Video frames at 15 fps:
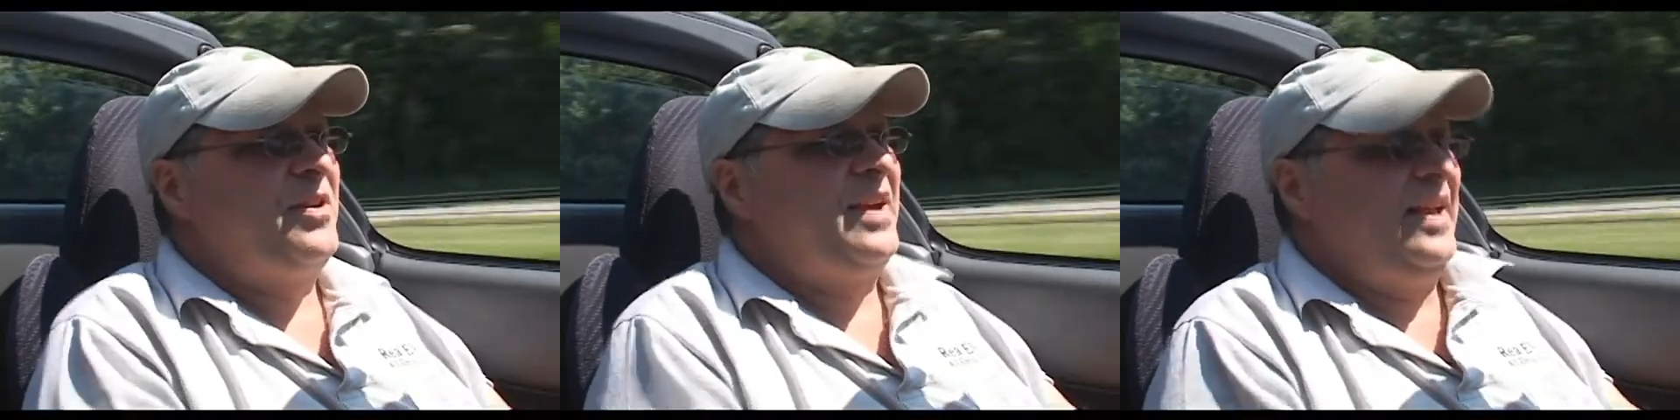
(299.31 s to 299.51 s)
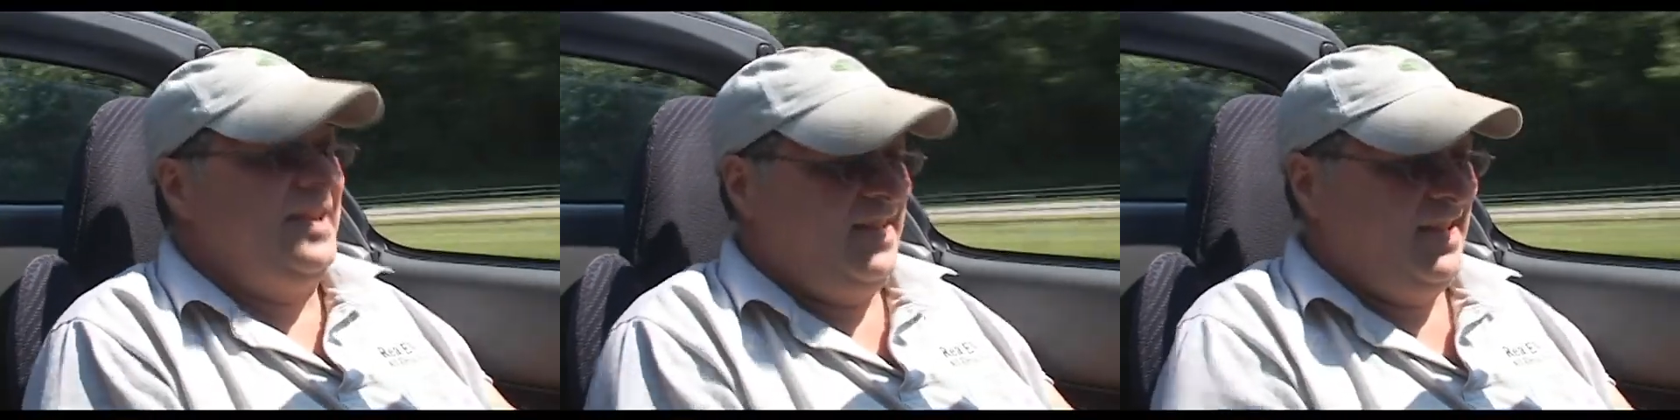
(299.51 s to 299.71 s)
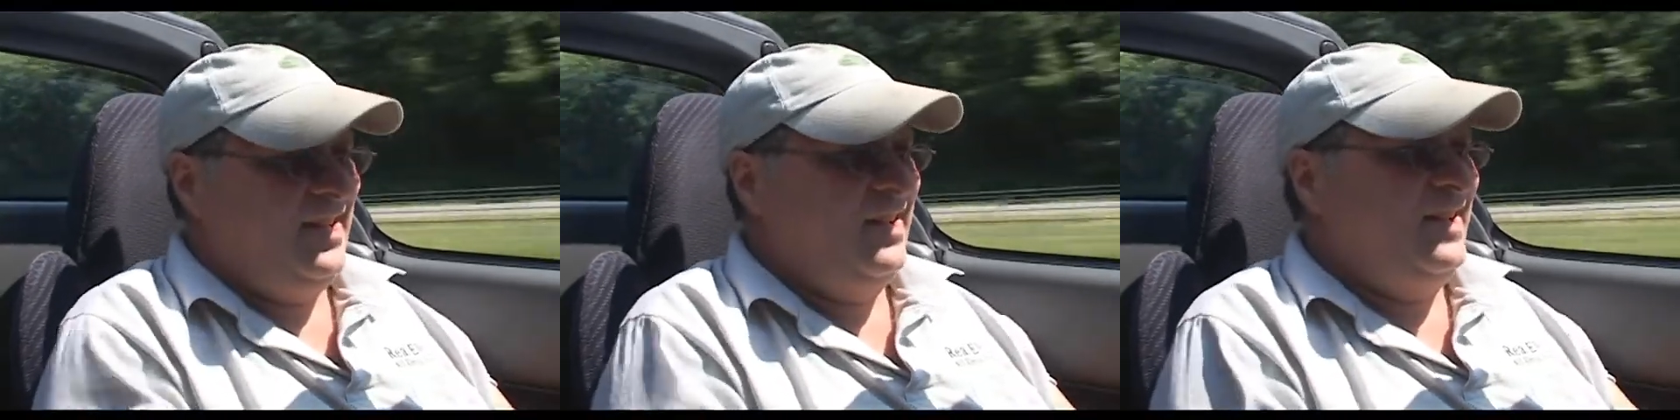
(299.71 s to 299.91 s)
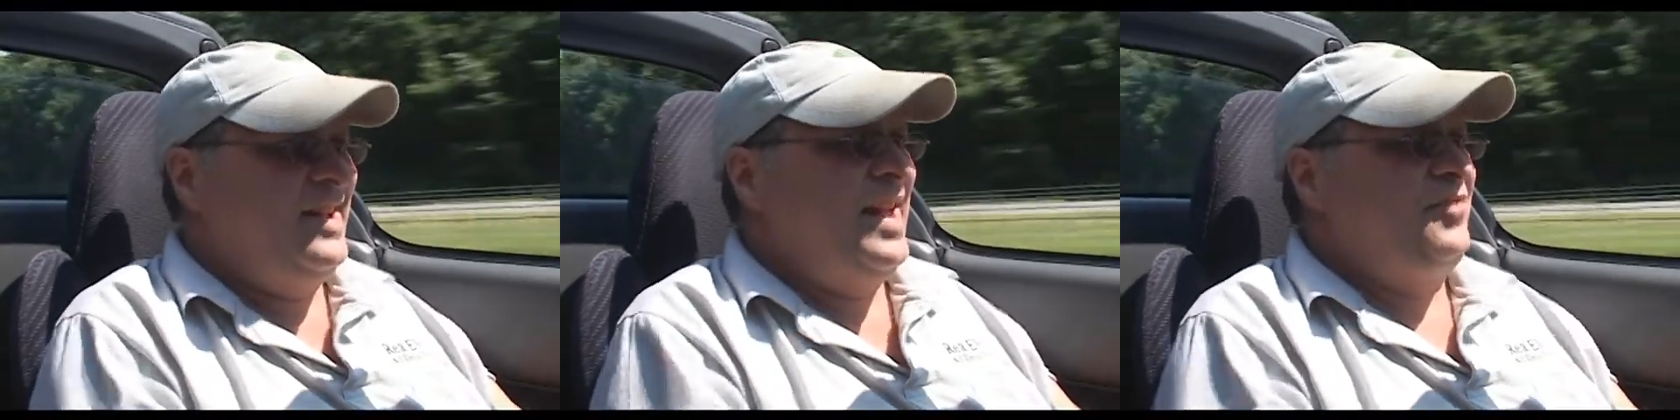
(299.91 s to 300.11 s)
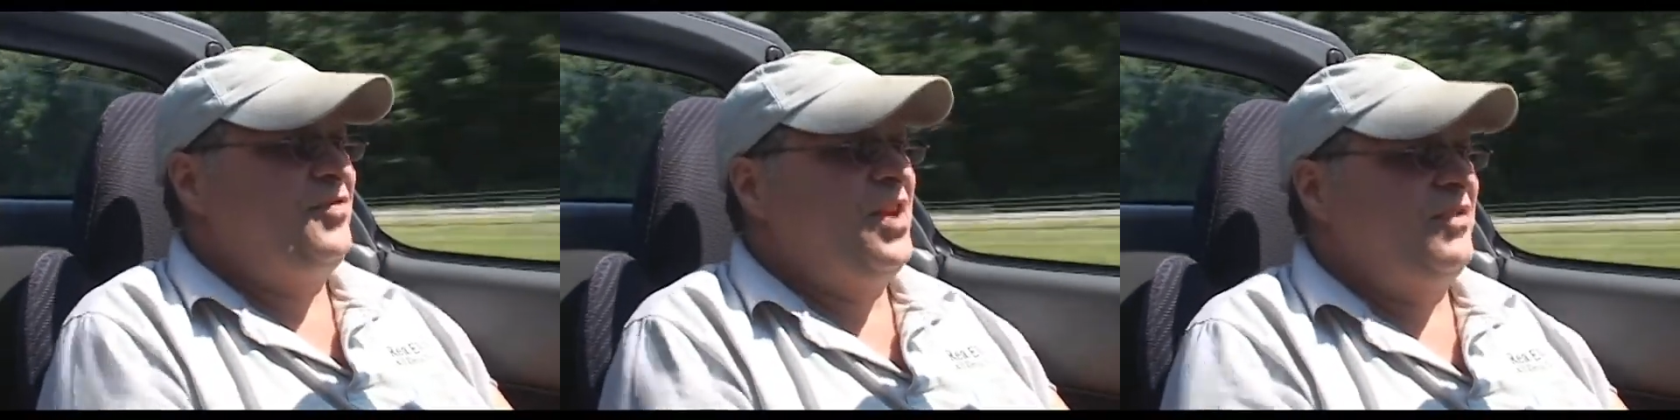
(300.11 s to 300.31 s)
Can you get on
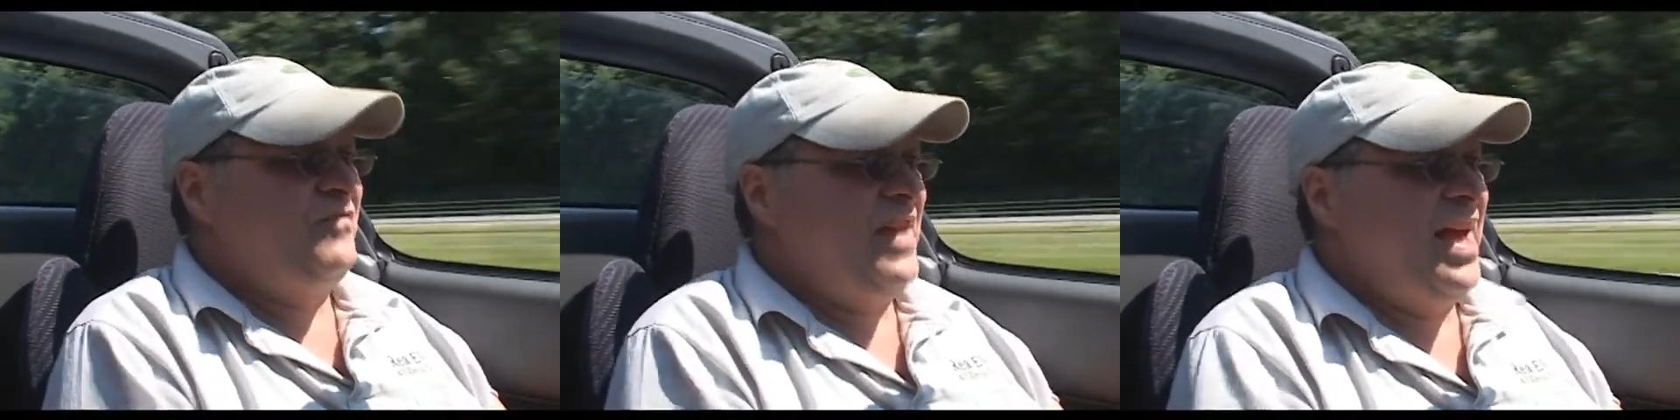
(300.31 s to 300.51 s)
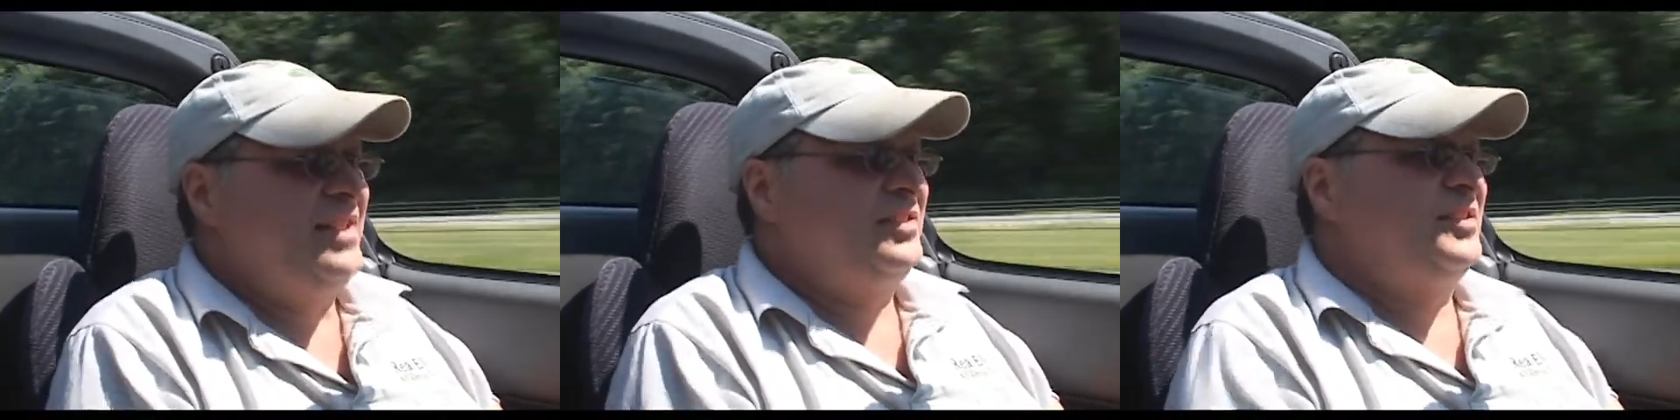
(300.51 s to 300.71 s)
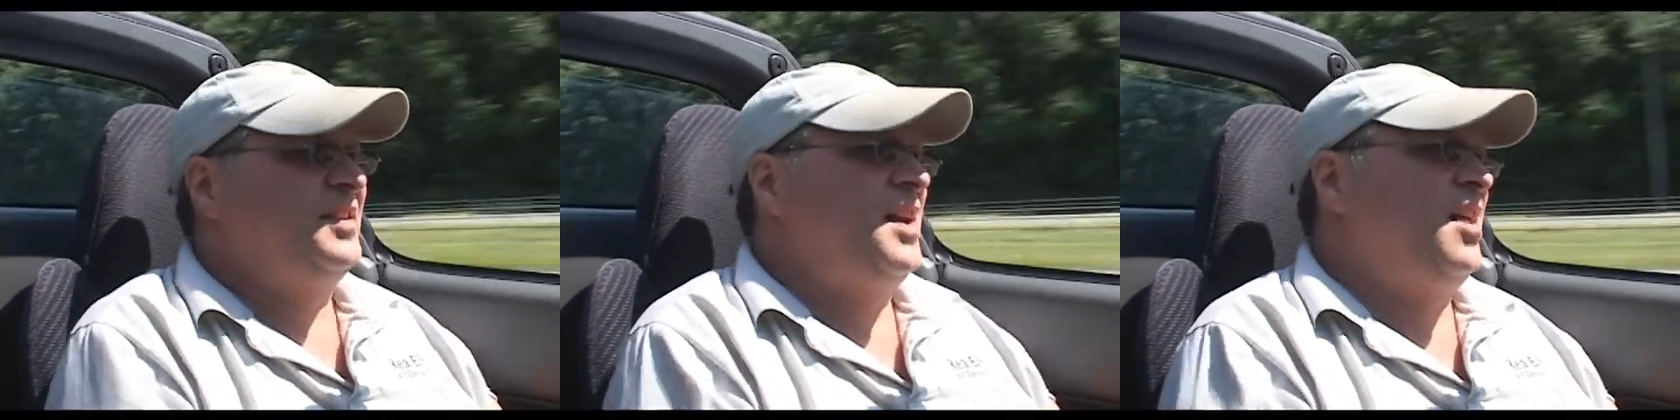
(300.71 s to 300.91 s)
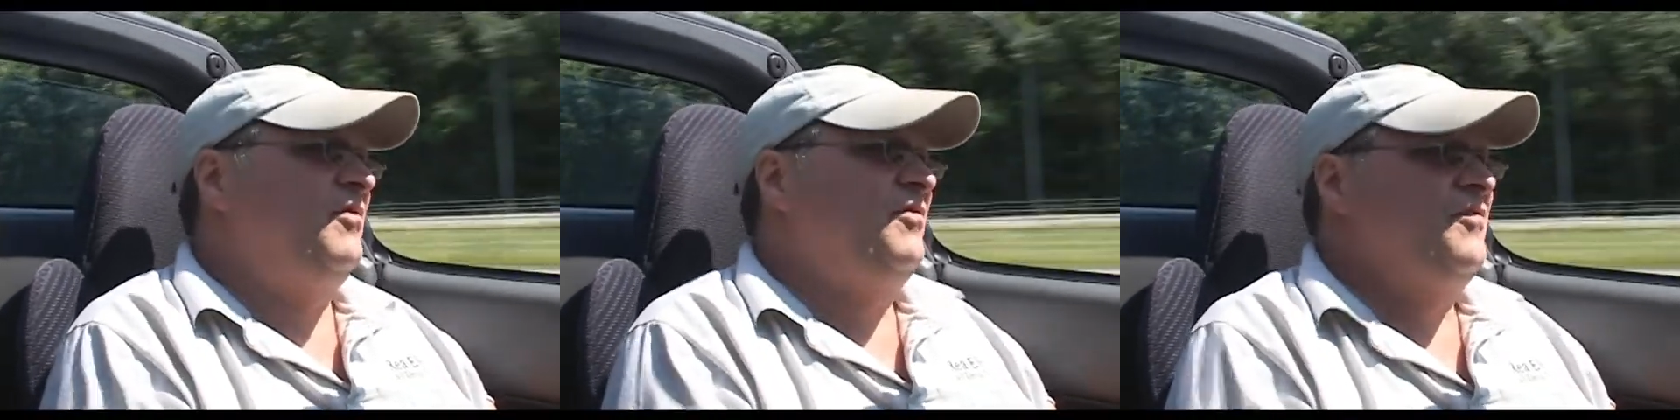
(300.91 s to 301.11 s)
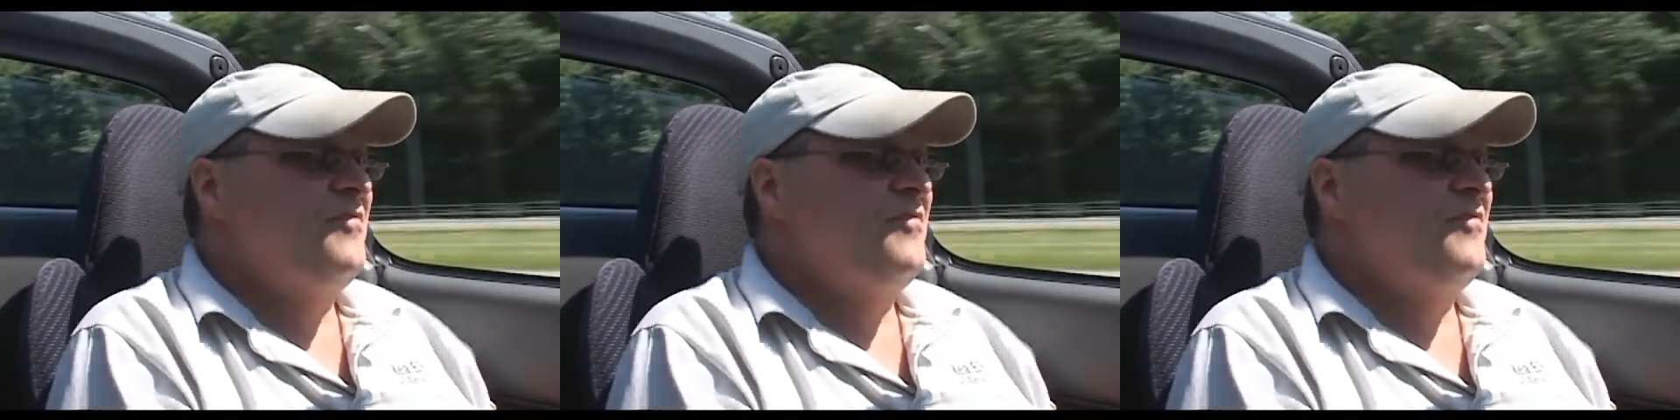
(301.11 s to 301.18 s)
that thing fast enough?